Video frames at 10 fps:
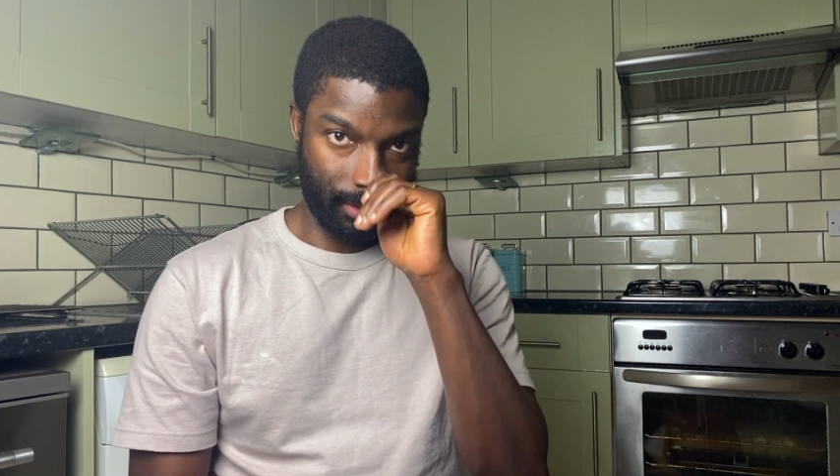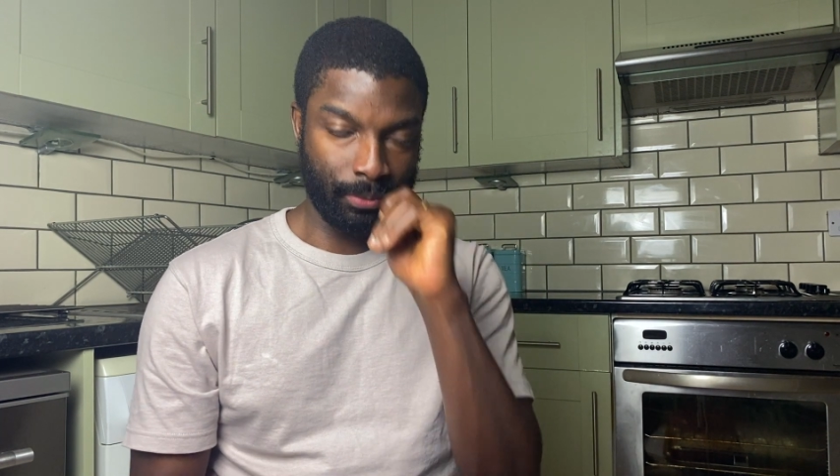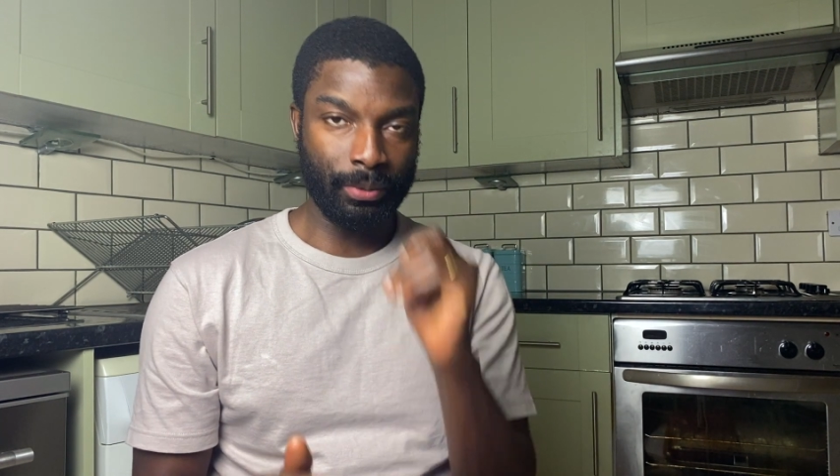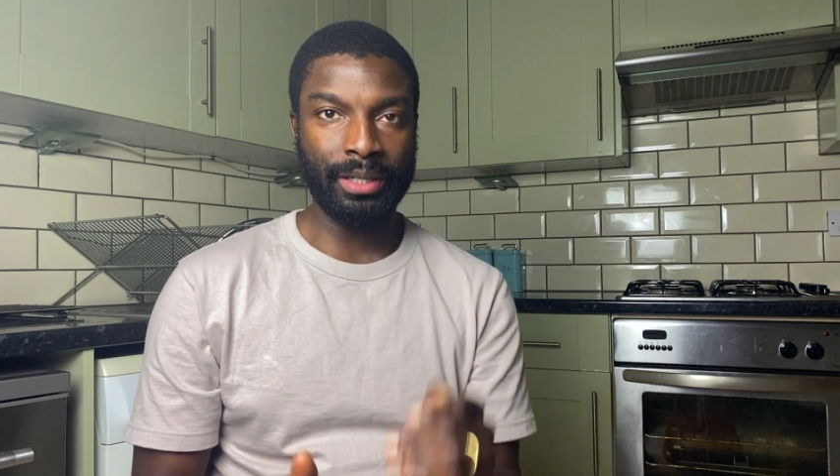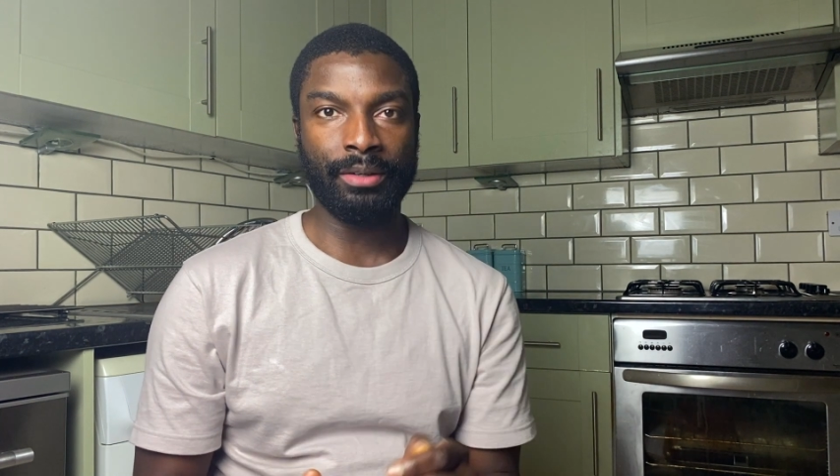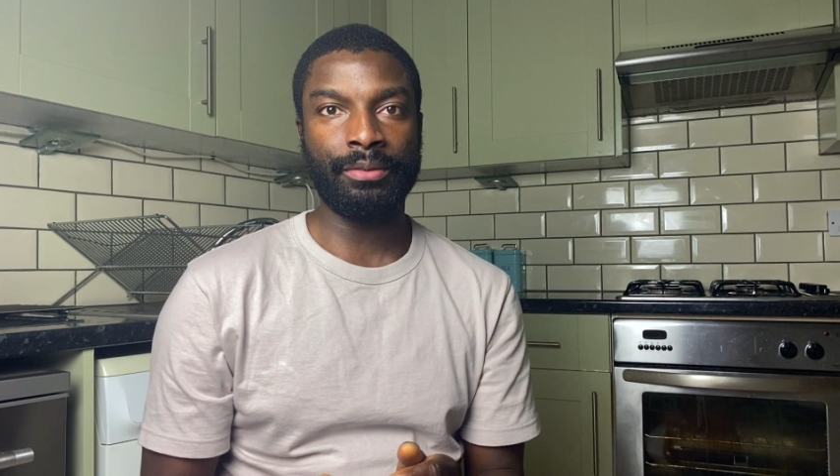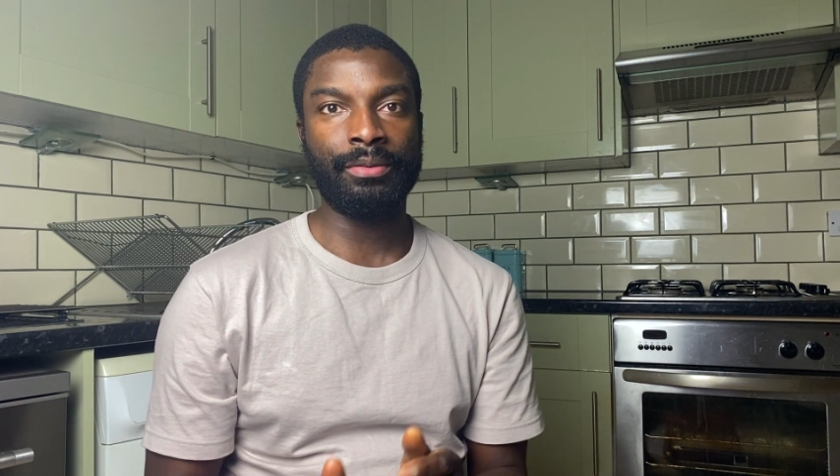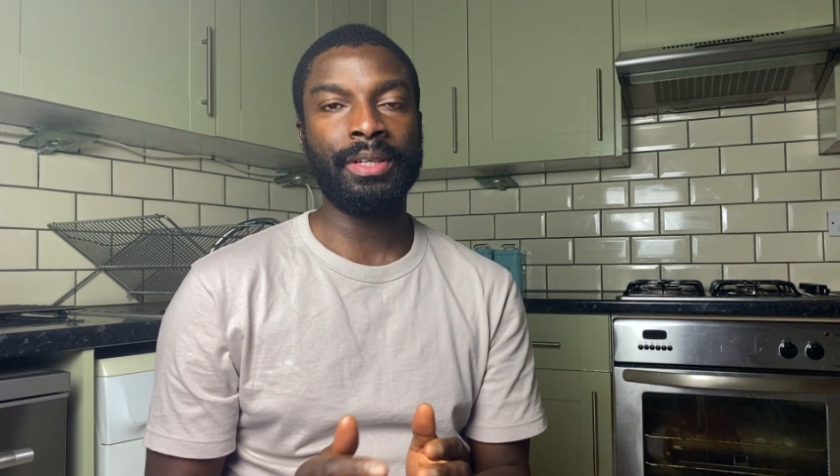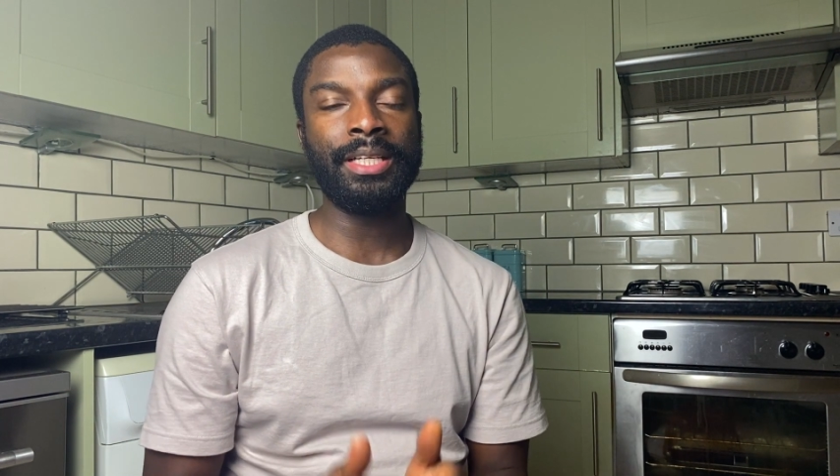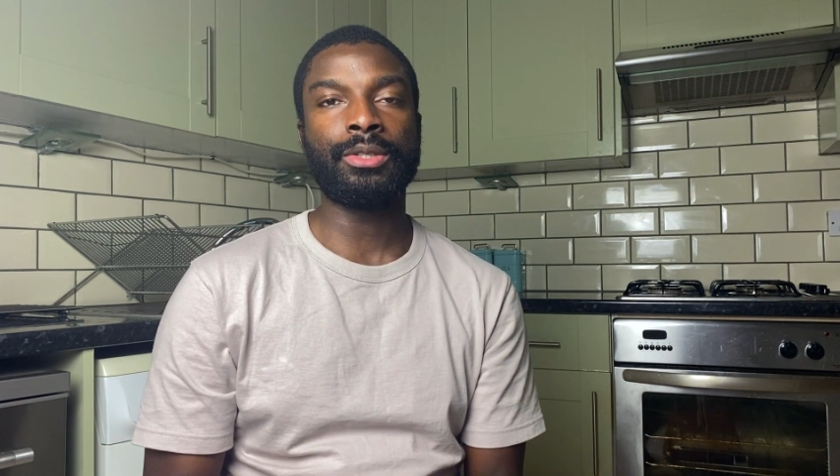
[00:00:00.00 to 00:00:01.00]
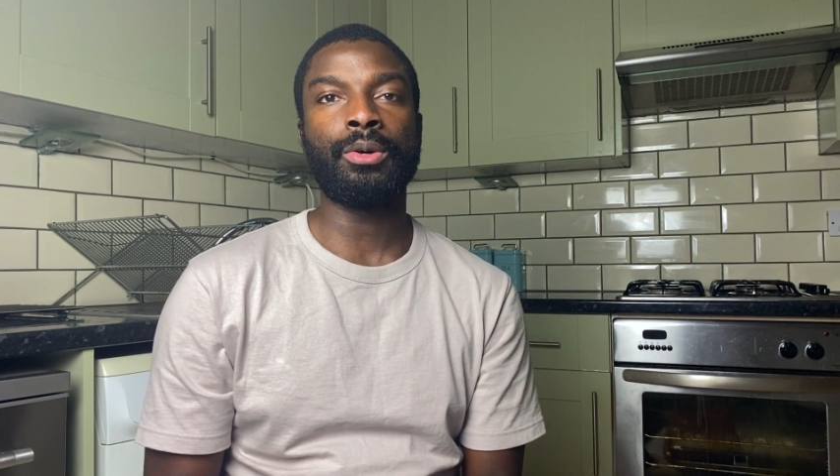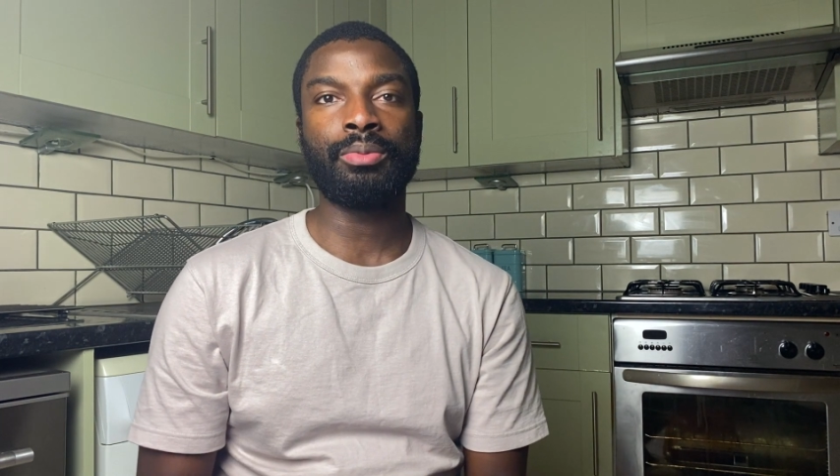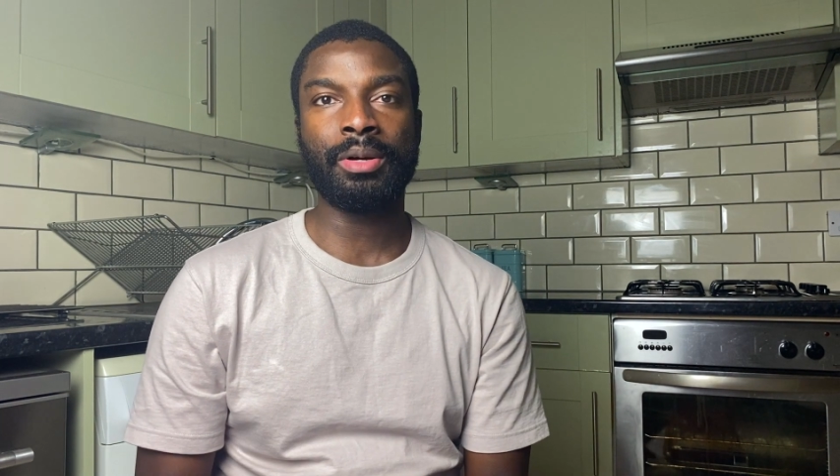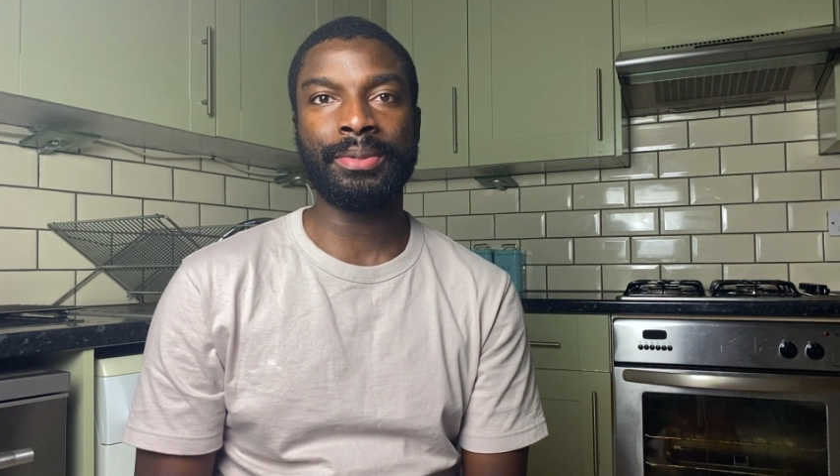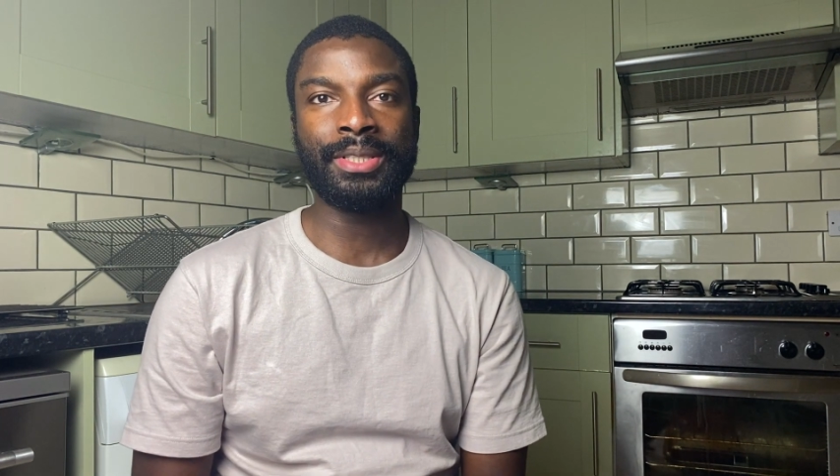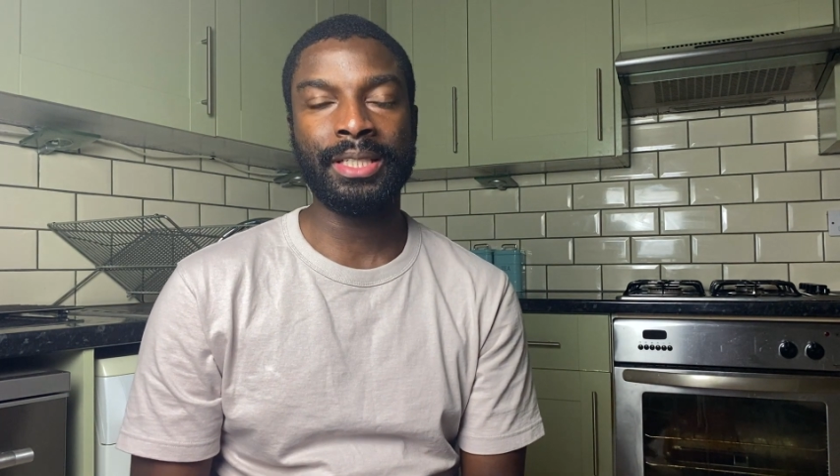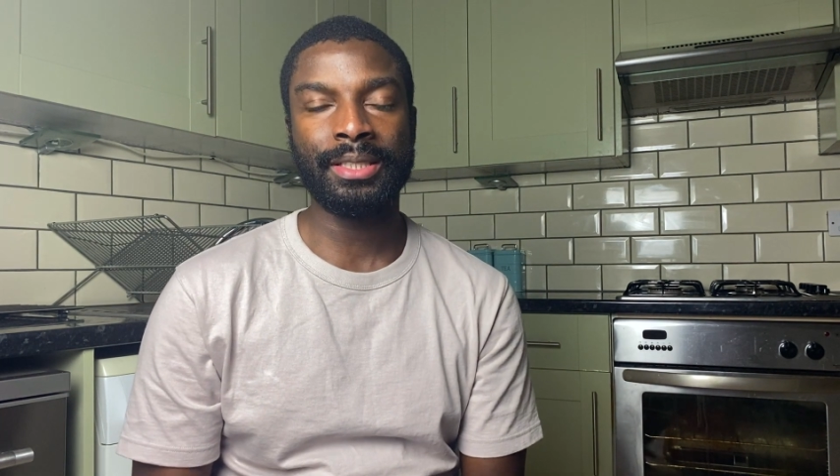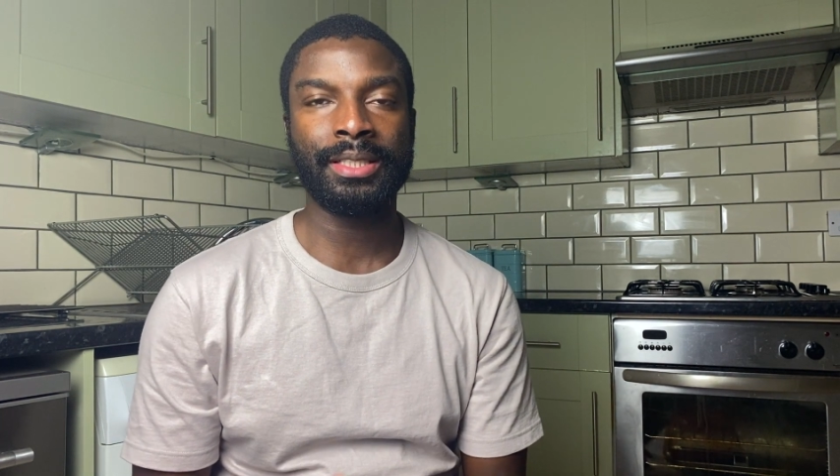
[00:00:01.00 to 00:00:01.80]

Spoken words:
with leasehold properties